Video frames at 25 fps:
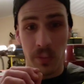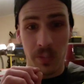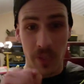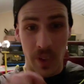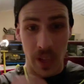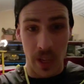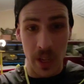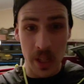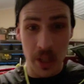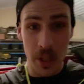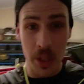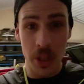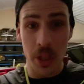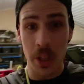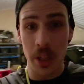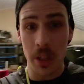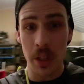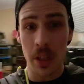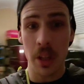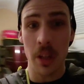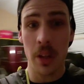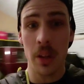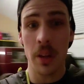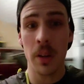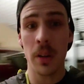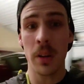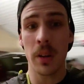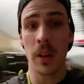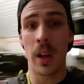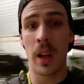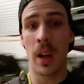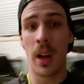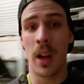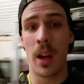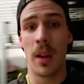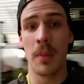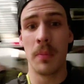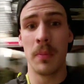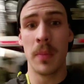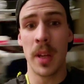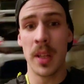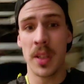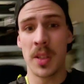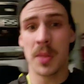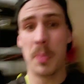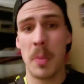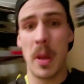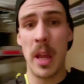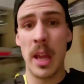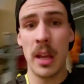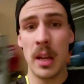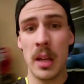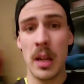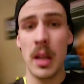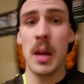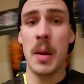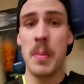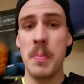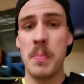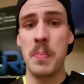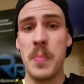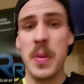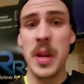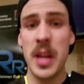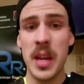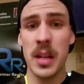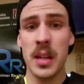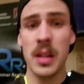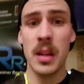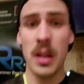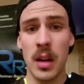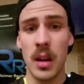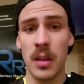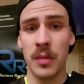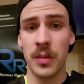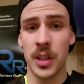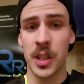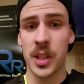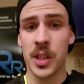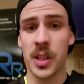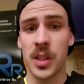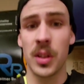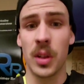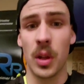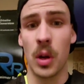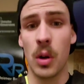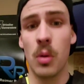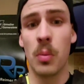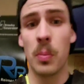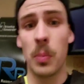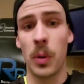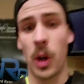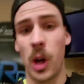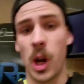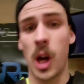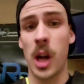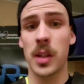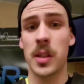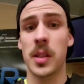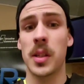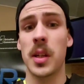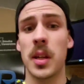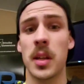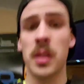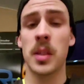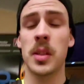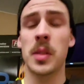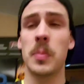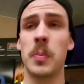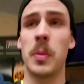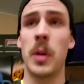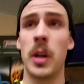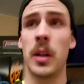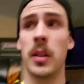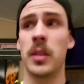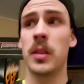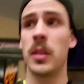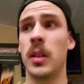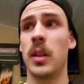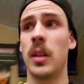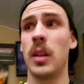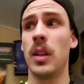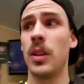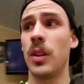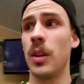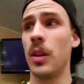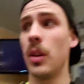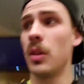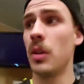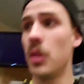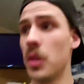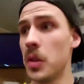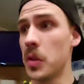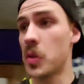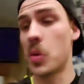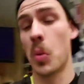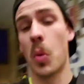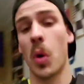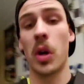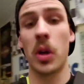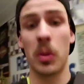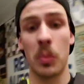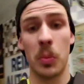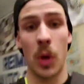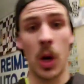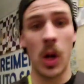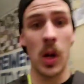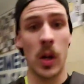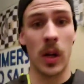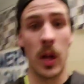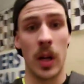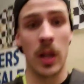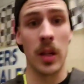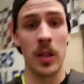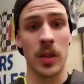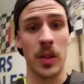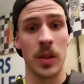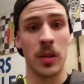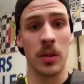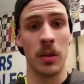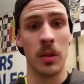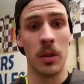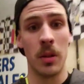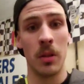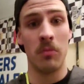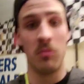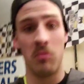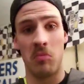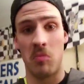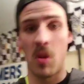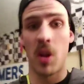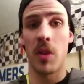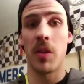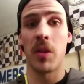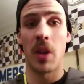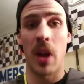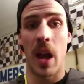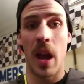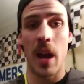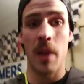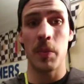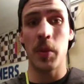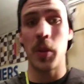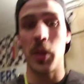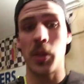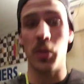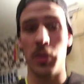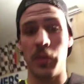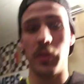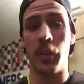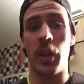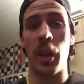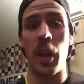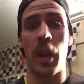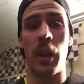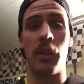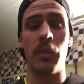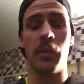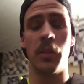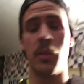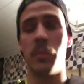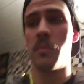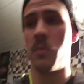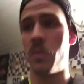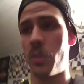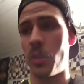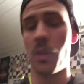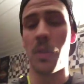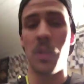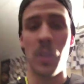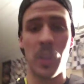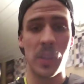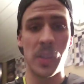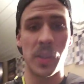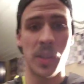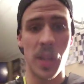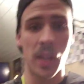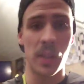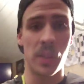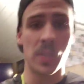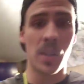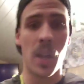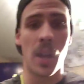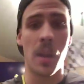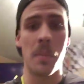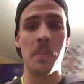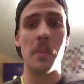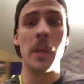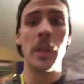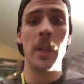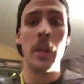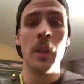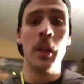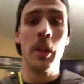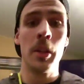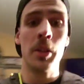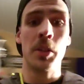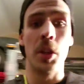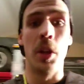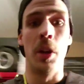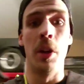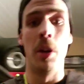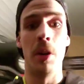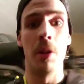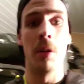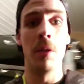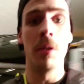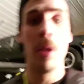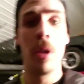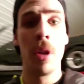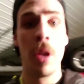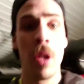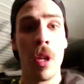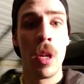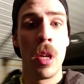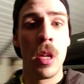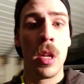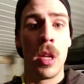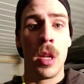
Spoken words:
finished in here. It's been a bit of a slow process, but it's a work in progress. Nothing happens overnight. Good things take time. So